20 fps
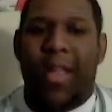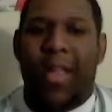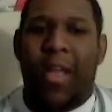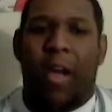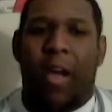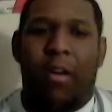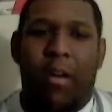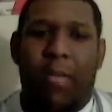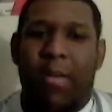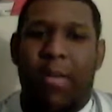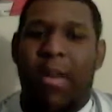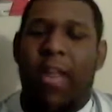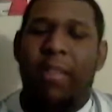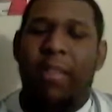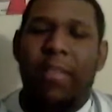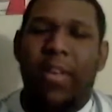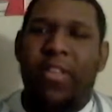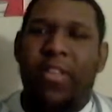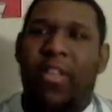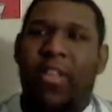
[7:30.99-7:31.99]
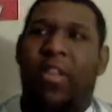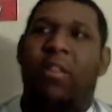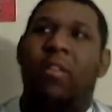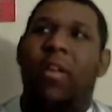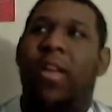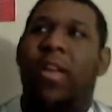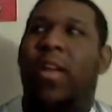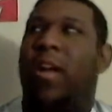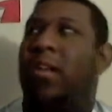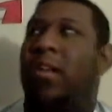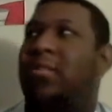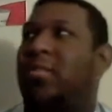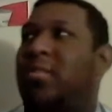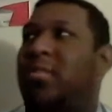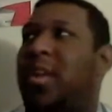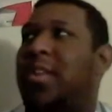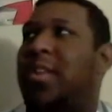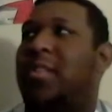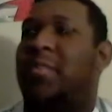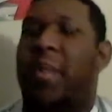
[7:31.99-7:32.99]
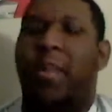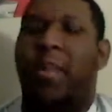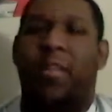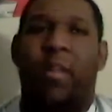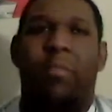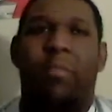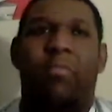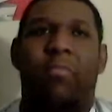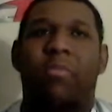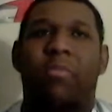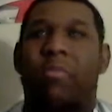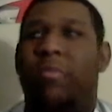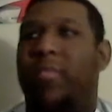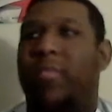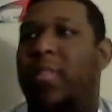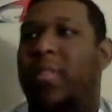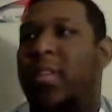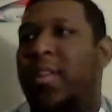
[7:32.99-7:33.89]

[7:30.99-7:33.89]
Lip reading: However, even the security council tries to make their move.